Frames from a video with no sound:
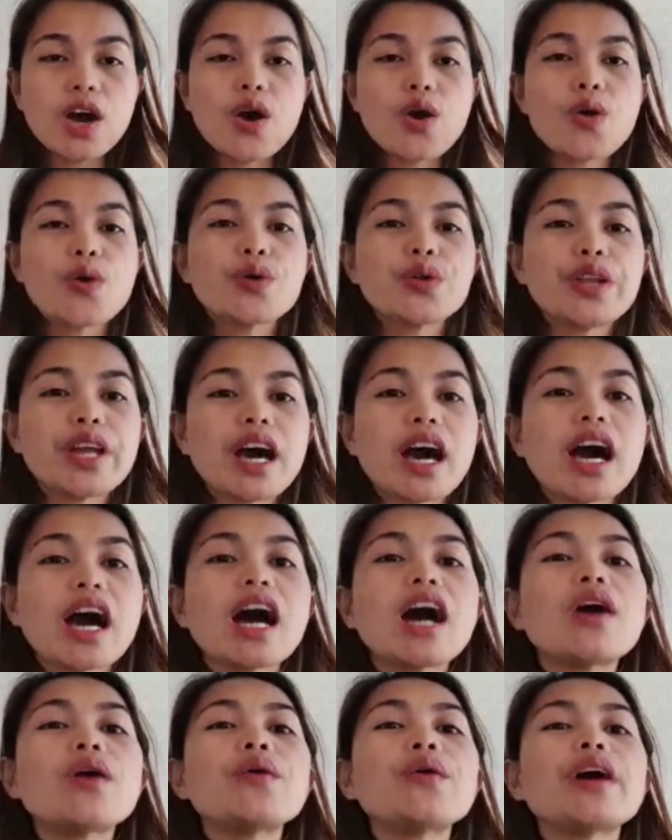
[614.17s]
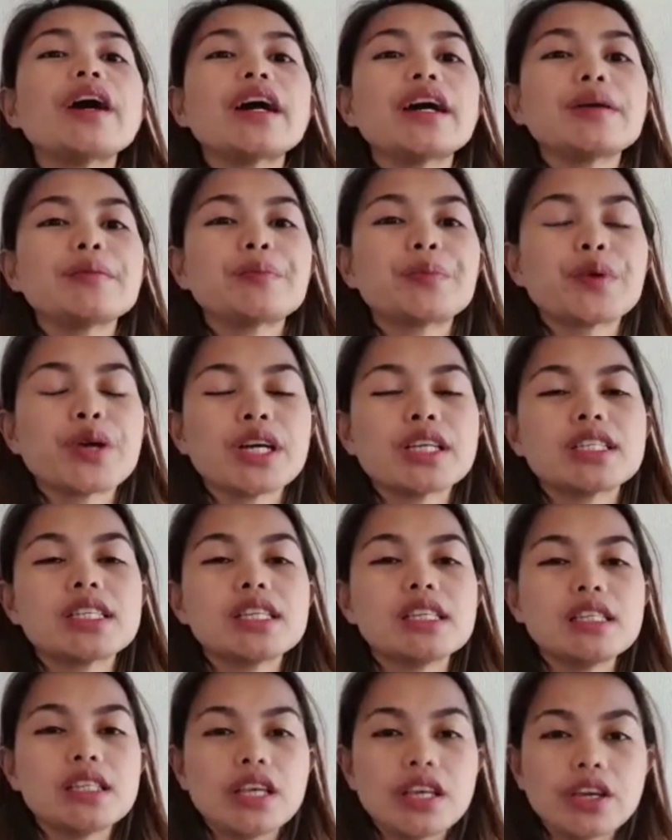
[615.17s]
on how I
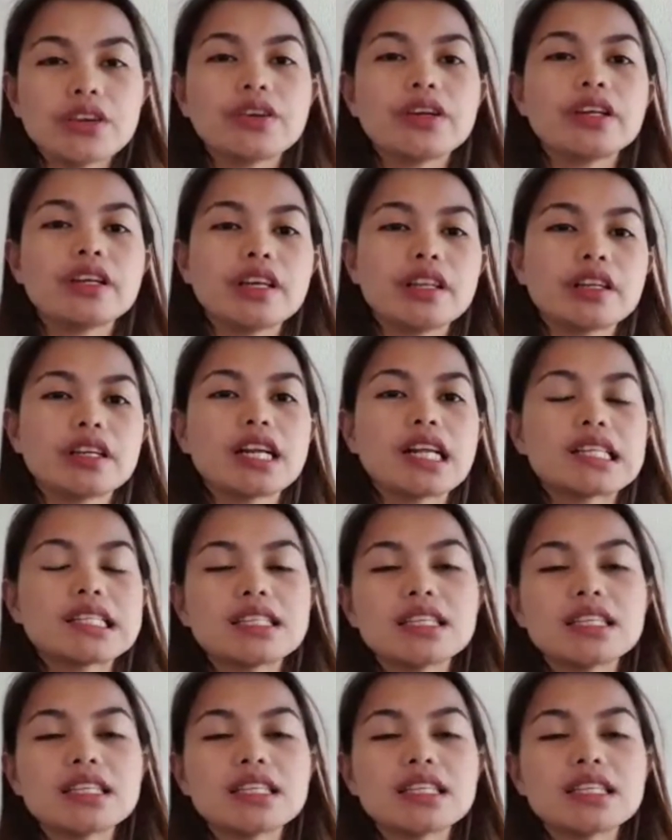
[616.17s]
process here in Netherlands,